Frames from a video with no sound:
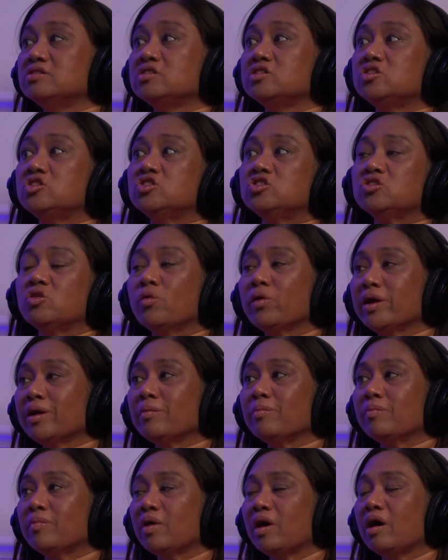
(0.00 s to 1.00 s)
just
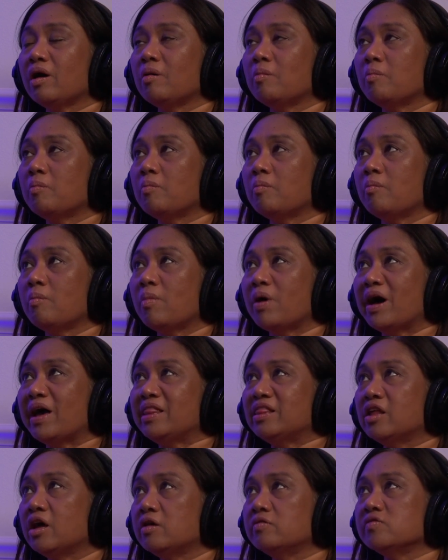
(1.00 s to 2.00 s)
showing
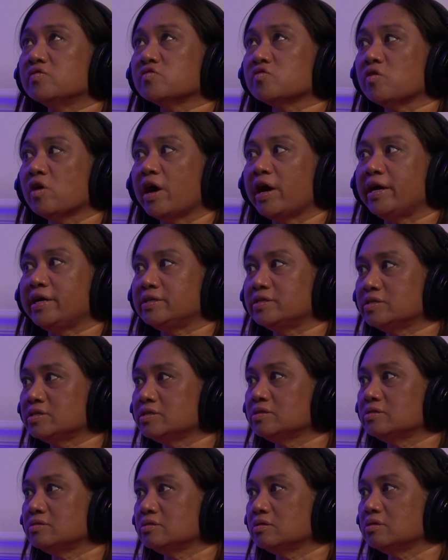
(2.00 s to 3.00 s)
my love of
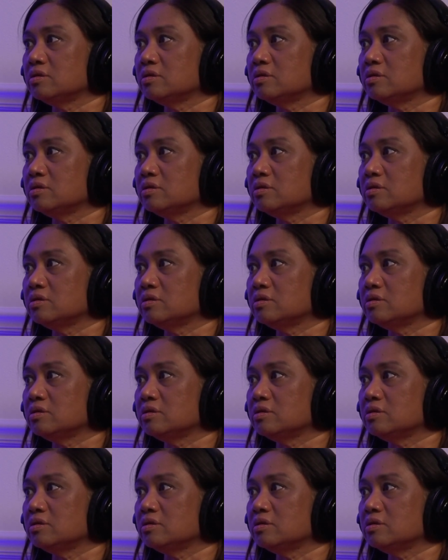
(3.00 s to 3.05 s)
Christ